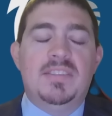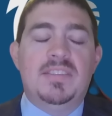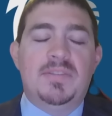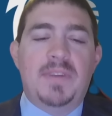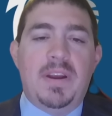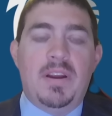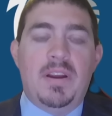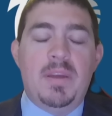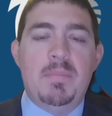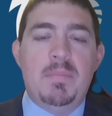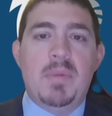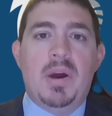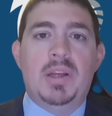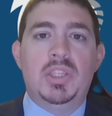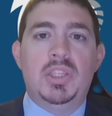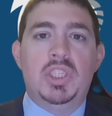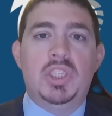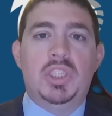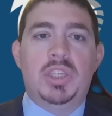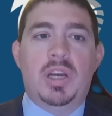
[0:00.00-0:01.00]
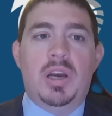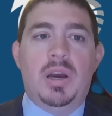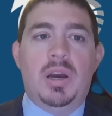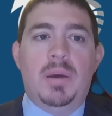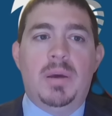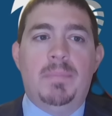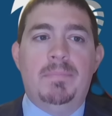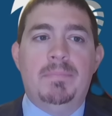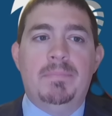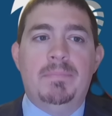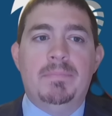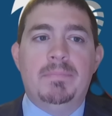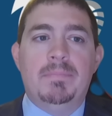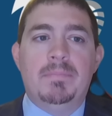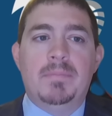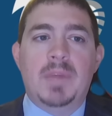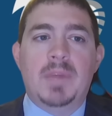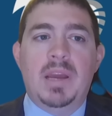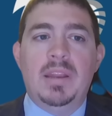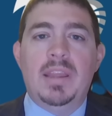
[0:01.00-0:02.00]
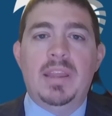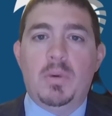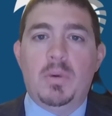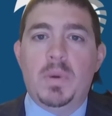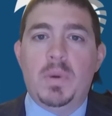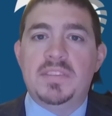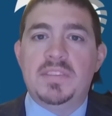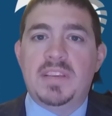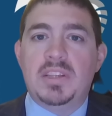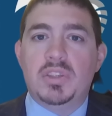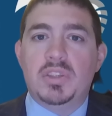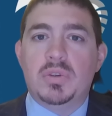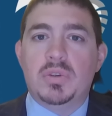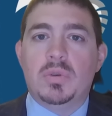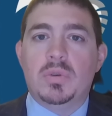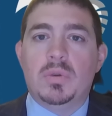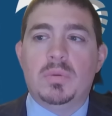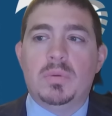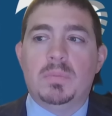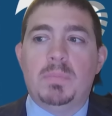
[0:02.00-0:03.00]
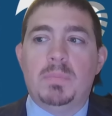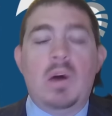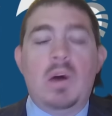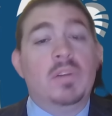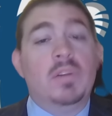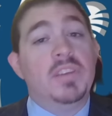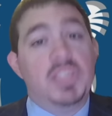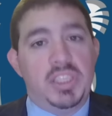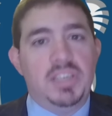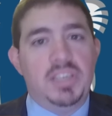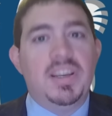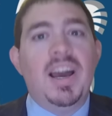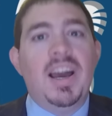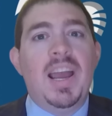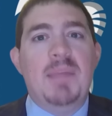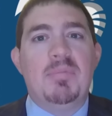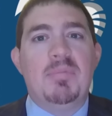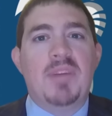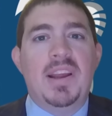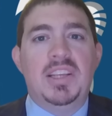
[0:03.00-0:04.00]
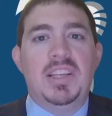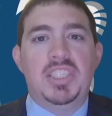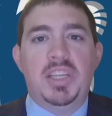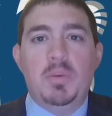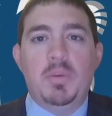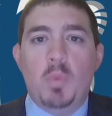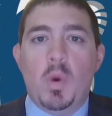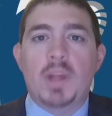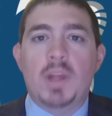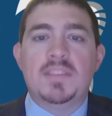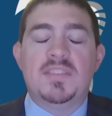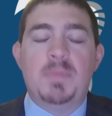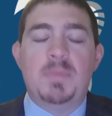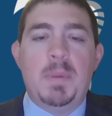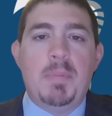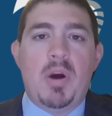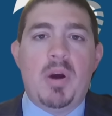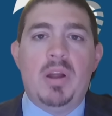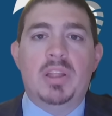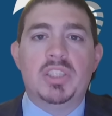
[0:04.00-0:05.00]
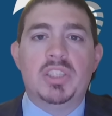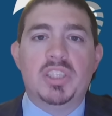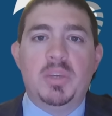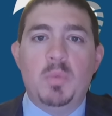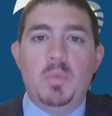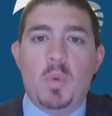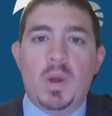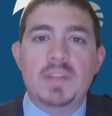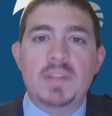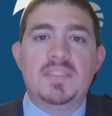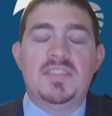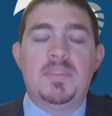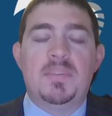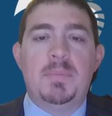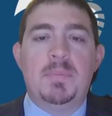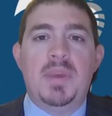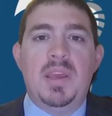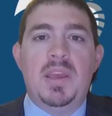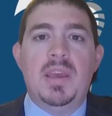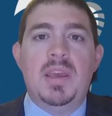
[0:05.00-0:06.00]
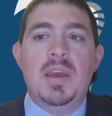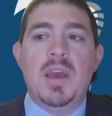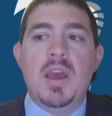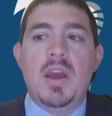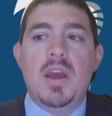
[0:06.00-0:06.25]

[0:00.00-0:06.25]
is very much kind of that quintessential politician type, right? She wants to be polished. She wants to be